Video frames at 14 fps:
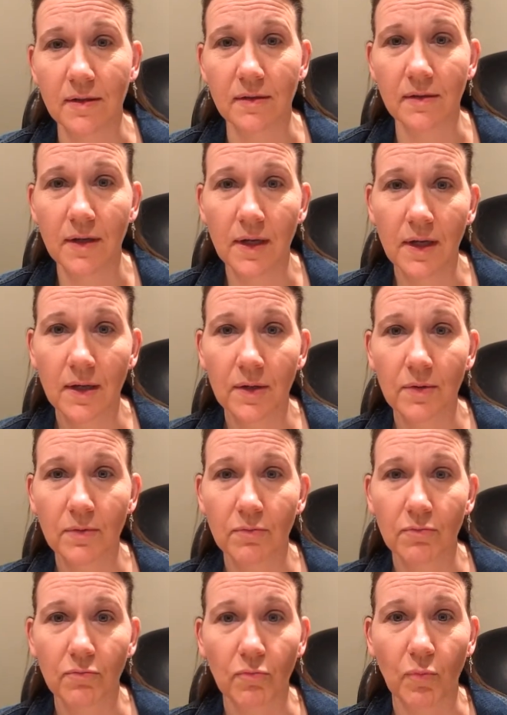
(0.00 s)
and
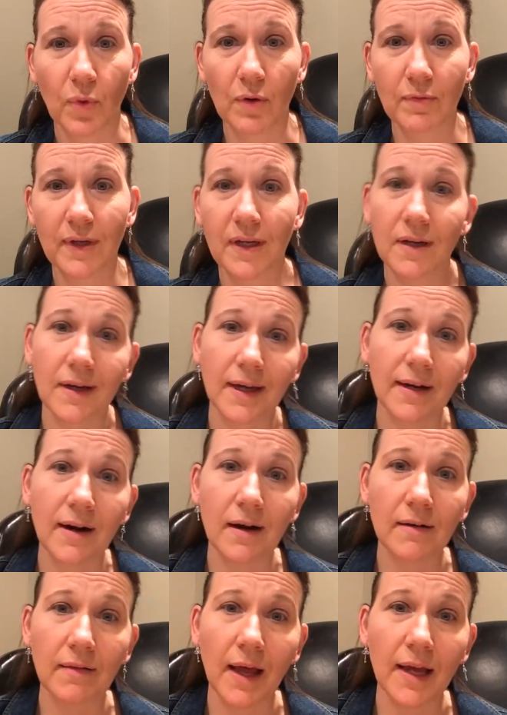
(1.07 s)
what we can get
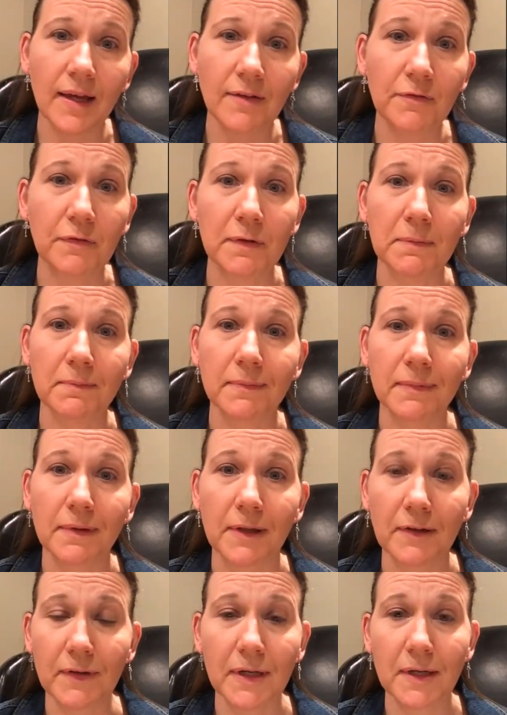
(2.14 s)
out of life and
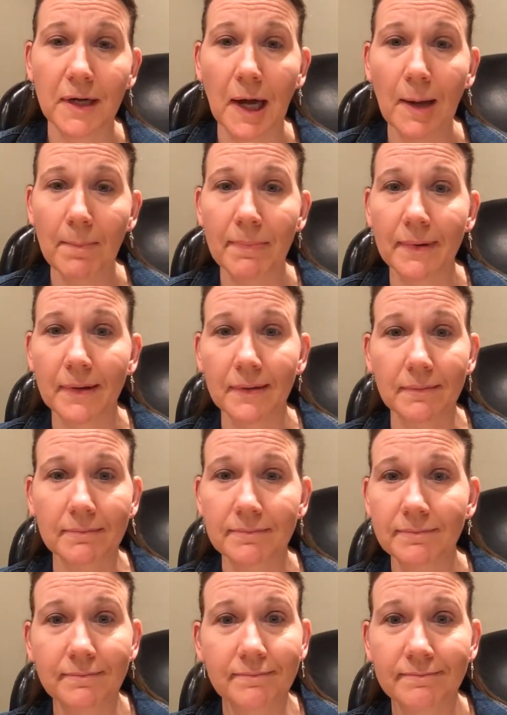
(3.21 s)
living it up, and
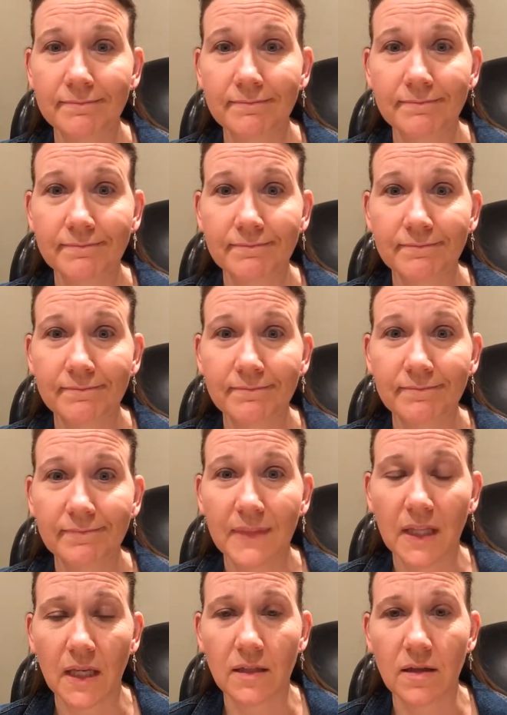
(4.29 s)

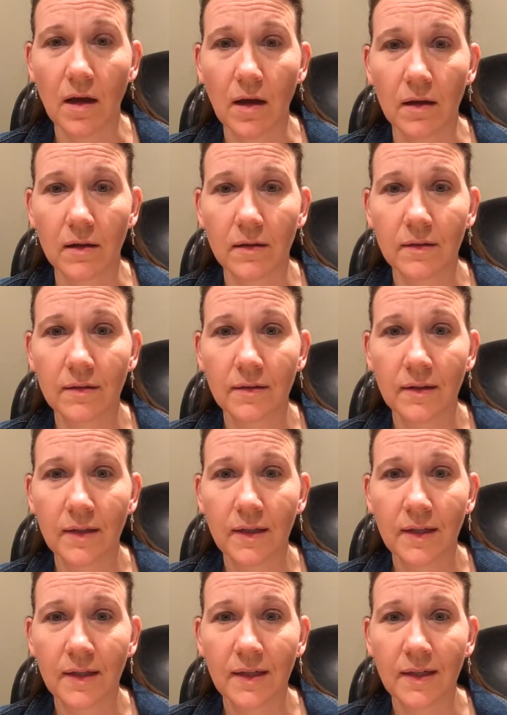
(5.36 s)
that's all.
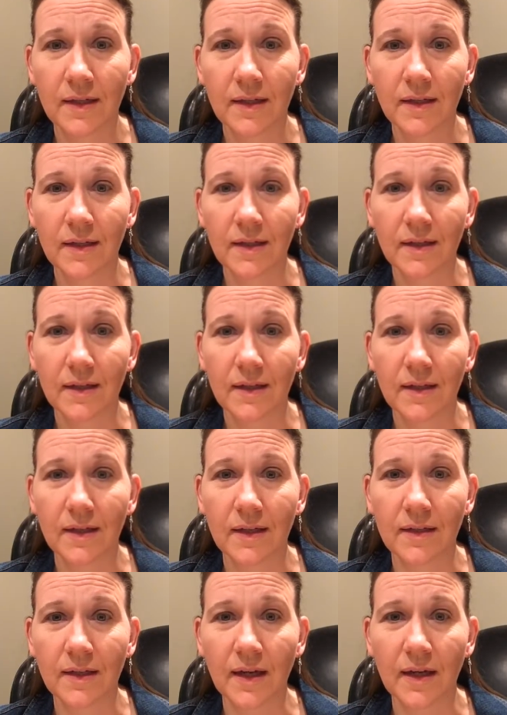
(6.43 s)

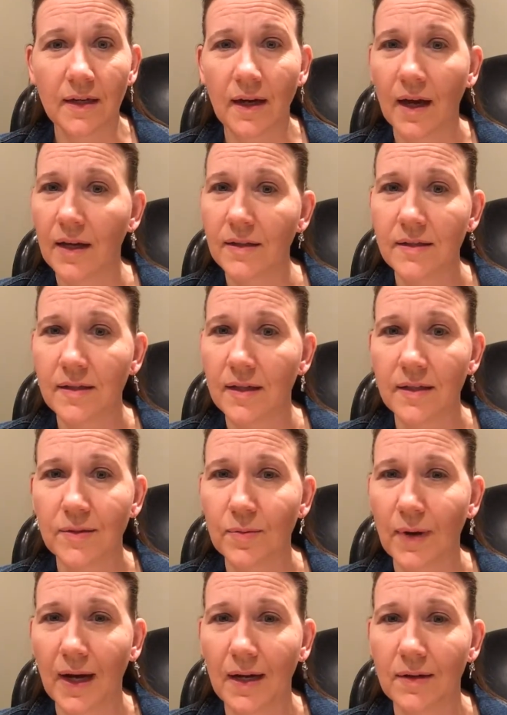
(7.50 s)
And yet God
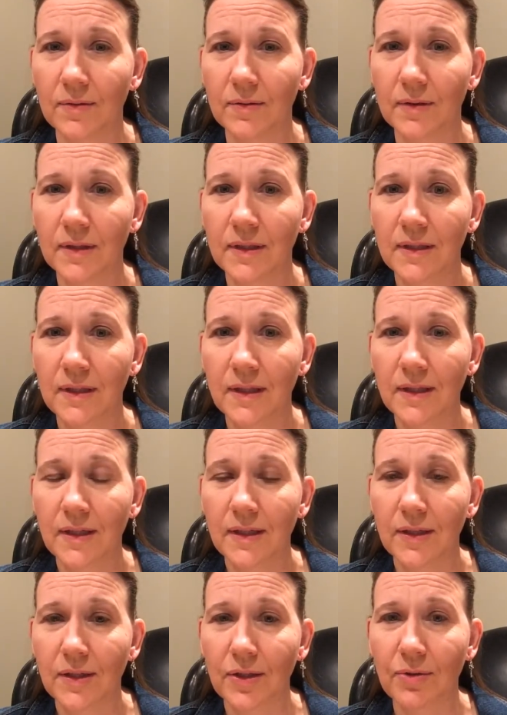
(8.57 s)
says, wow,
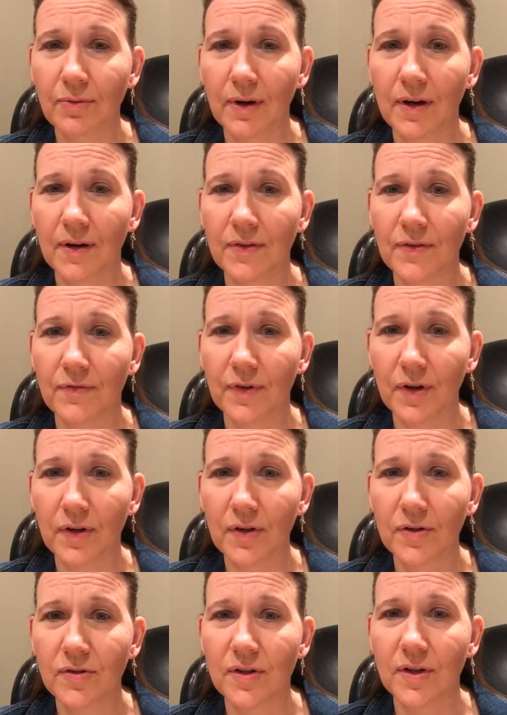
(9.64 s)
you are on the
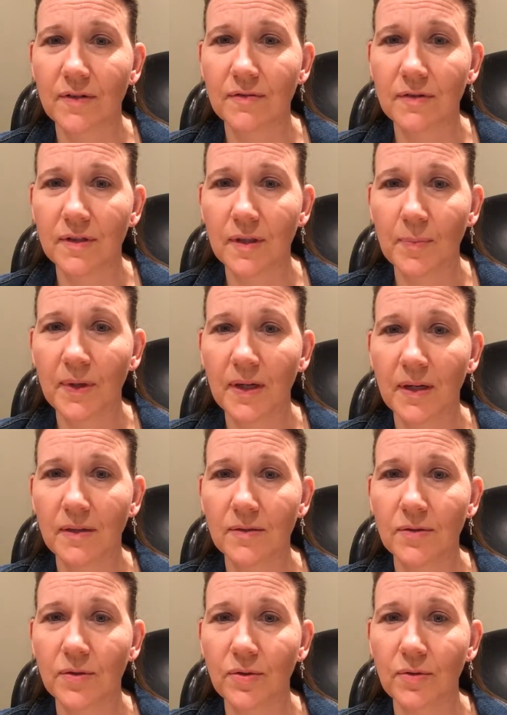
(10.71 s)
verge of slipping
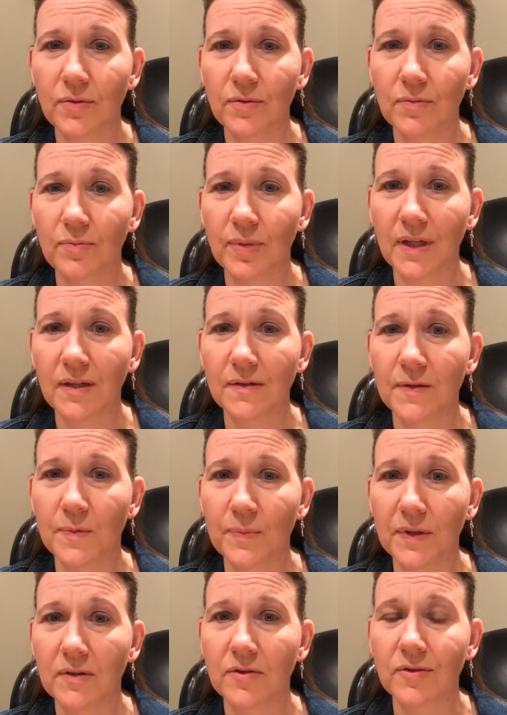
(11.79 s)
into being
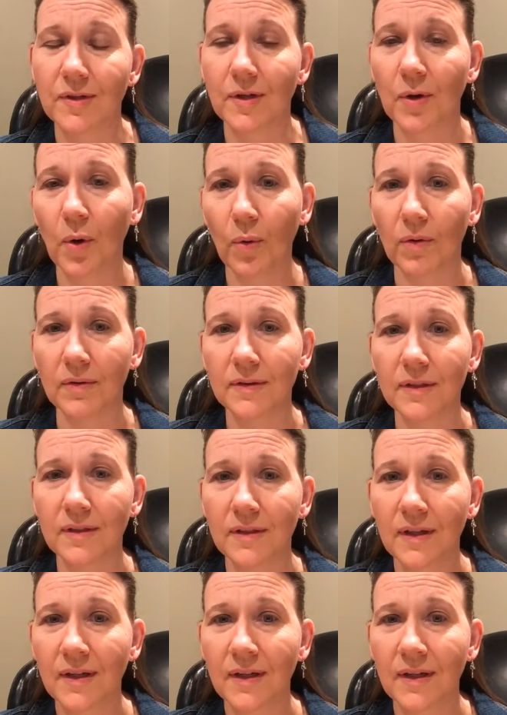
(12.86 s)
spiritually cold,